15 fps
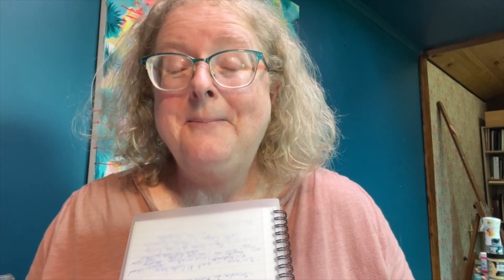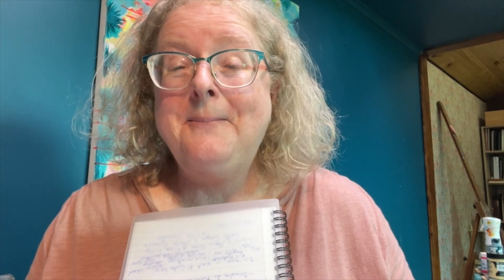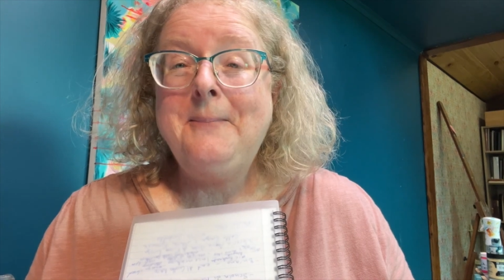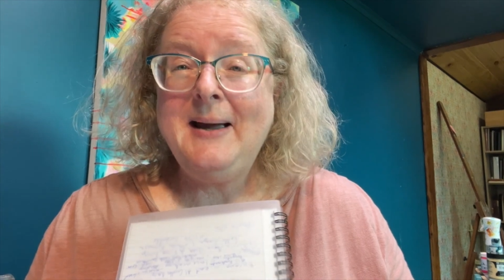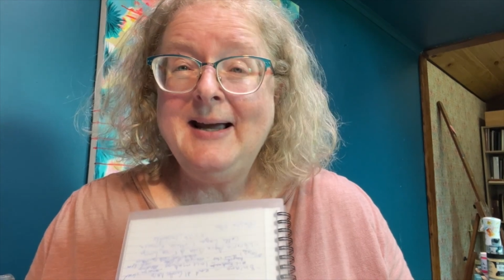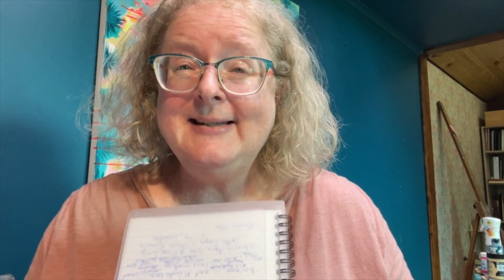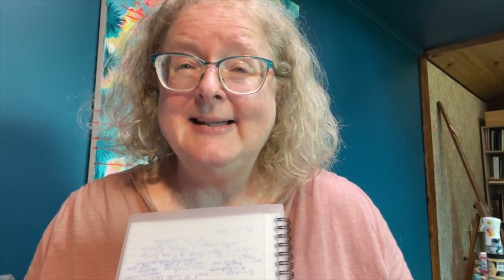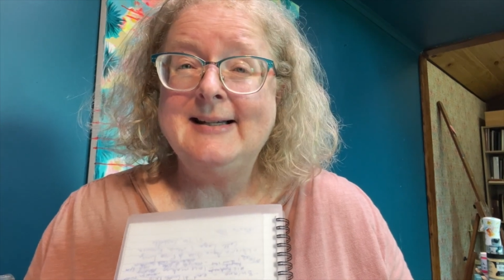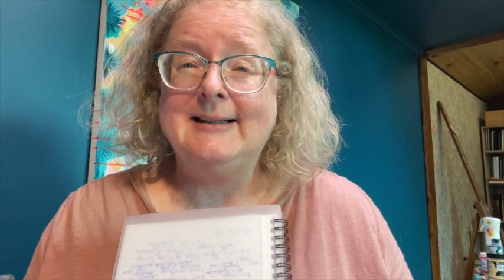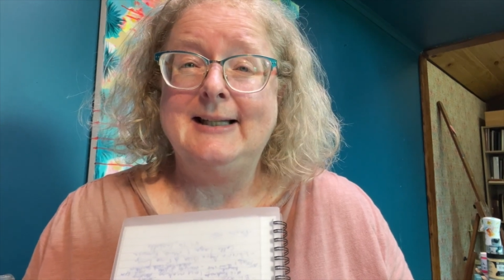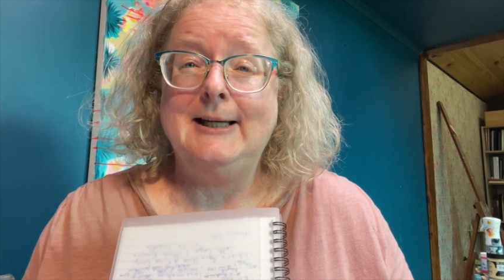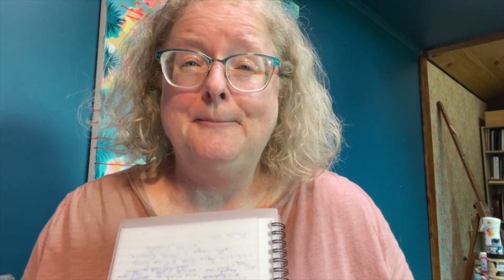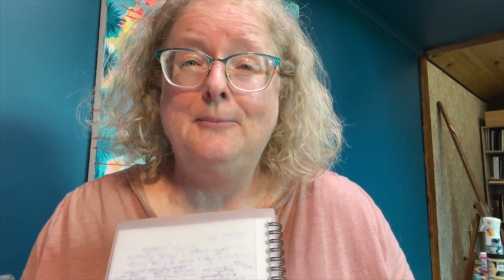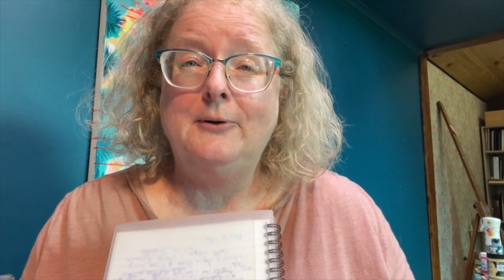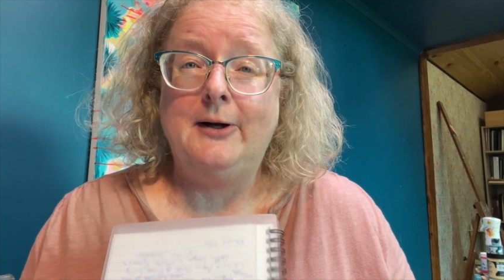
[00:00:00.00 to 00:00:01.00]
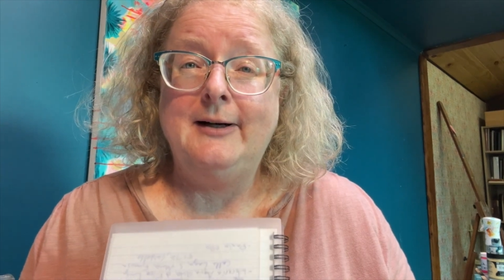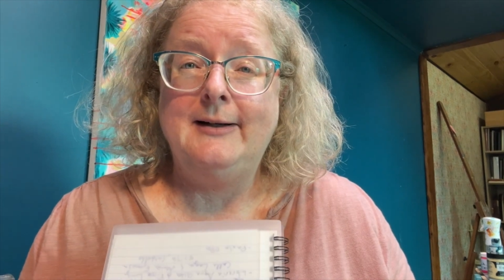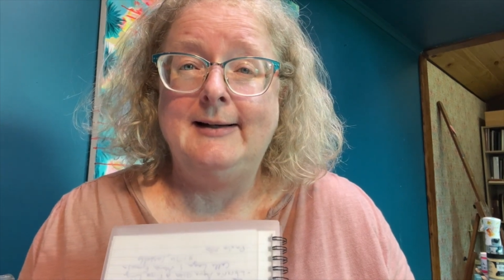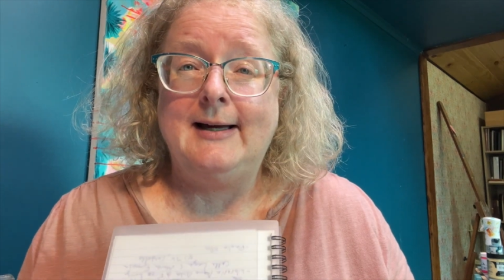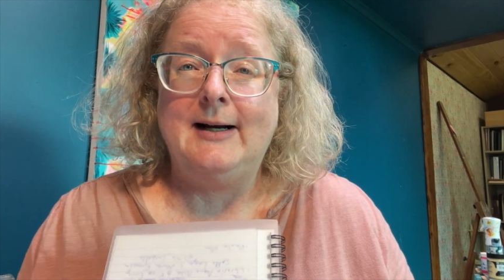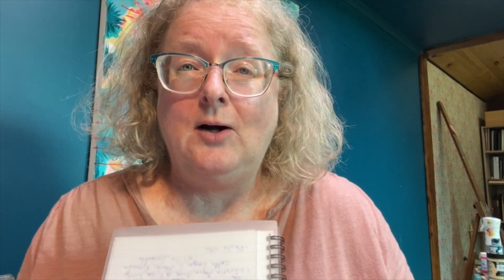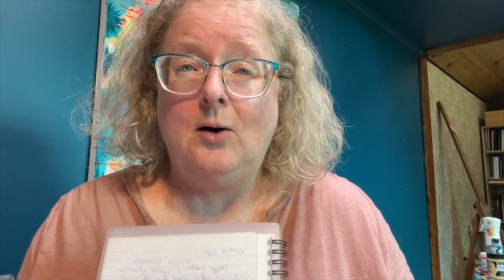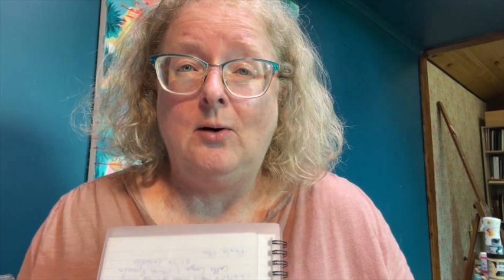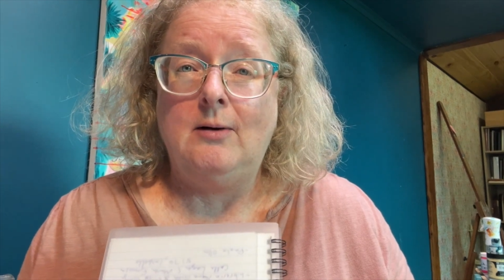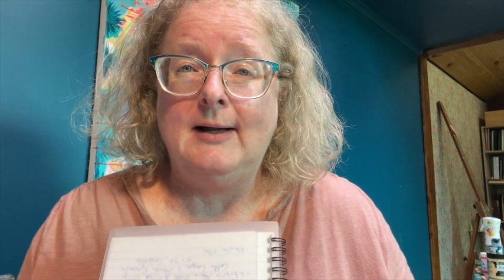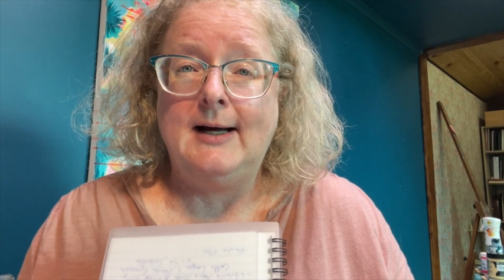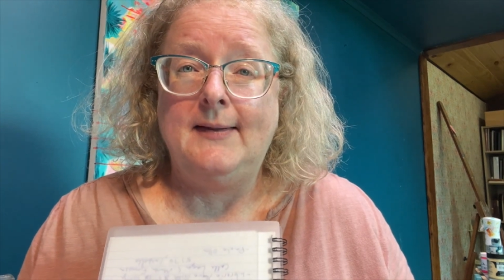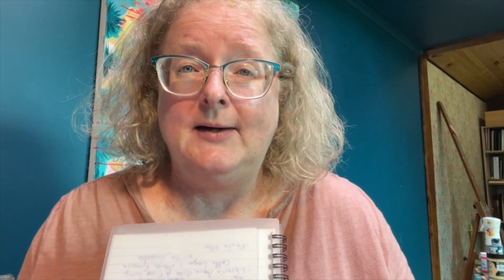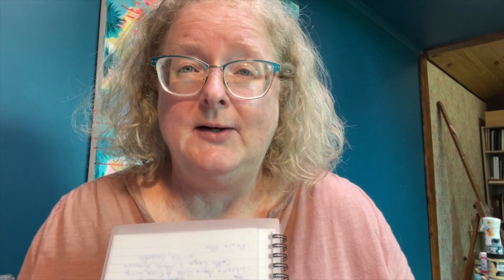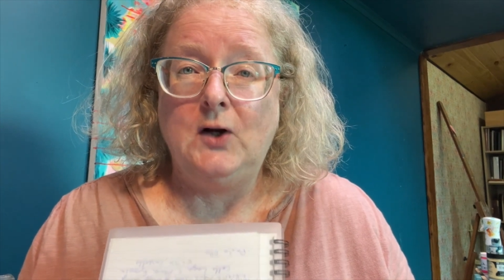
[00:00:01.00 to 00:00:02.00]
basically plotted out a whole
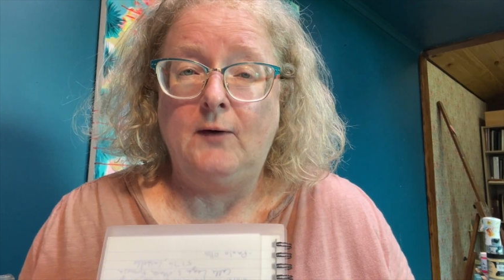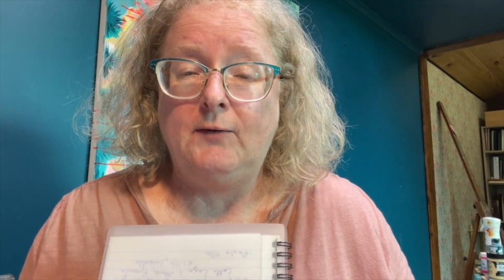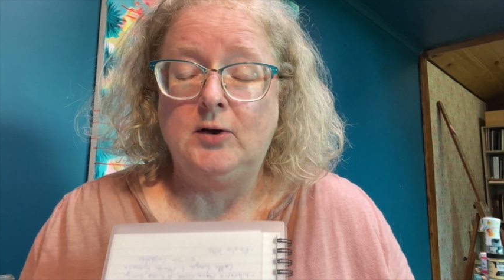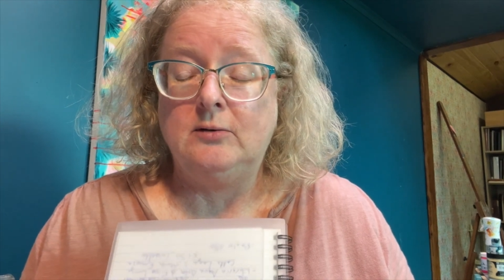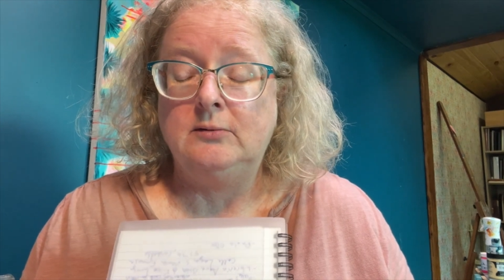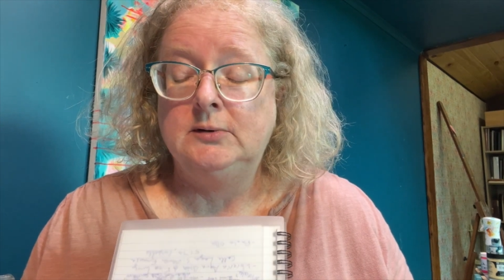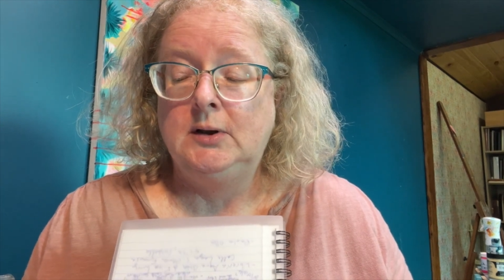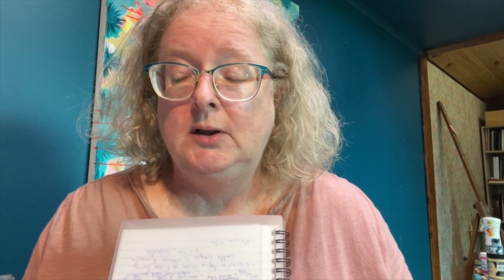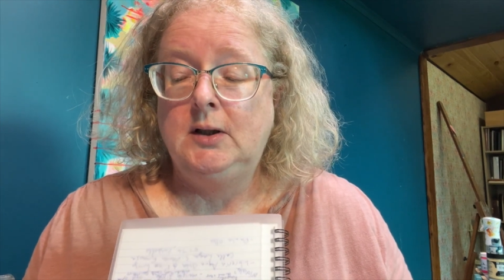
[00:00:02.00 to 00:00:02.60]
other novel.